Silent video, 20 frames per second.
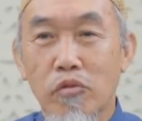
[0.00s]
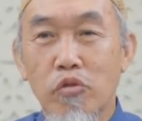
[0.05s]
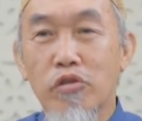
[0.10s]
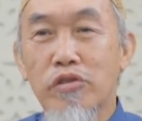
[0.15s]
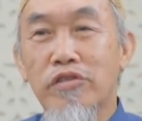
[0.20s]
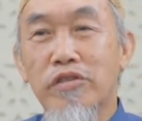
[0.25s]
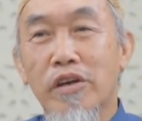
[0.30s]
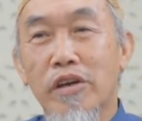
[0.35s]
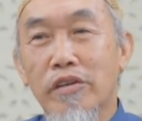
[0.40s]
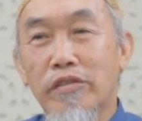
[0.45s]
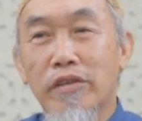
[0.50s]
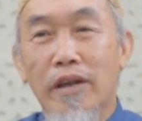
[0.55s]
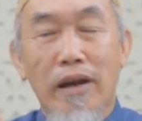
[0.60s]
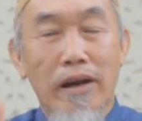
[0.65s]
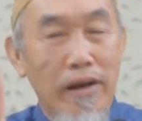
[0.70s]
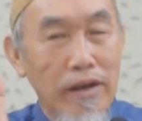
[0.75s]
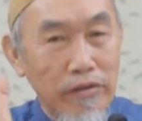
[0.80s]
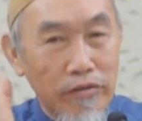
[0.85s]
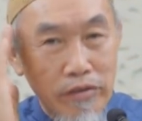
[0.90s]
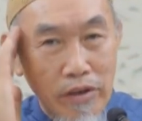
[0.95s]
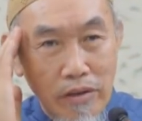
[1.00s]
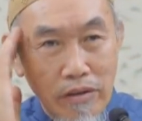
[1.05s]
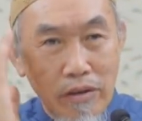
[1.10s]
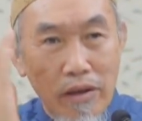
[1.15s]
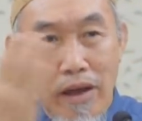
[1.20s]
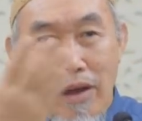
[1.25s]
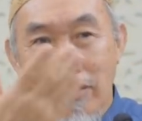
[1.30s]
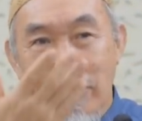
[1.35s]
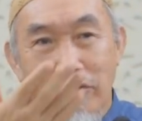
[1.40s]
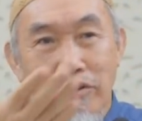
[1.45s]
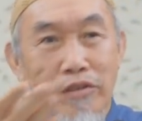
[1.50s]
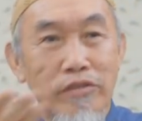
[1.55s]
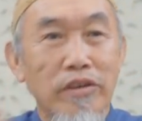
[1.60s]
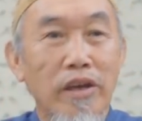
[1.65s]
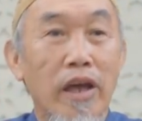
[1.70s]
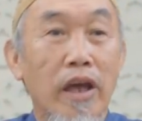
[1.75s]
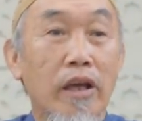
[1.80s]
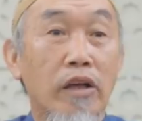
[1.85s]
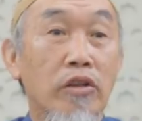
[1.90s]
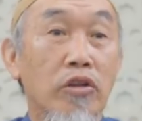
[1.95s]
you just listen and
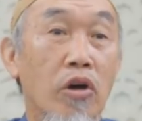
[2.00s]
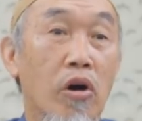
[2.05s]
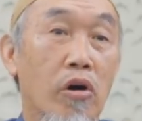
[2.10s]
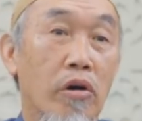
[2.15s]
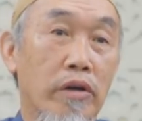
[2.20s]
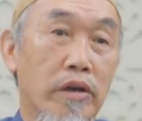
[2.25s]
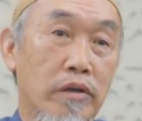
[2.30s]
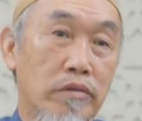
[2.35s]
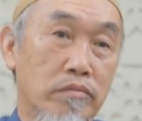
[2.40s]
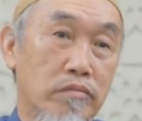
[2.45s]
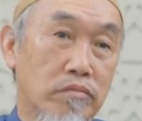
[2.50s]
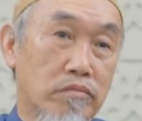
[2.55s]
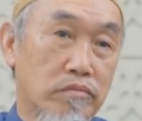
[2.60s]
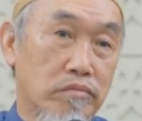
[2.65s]
just ignore it.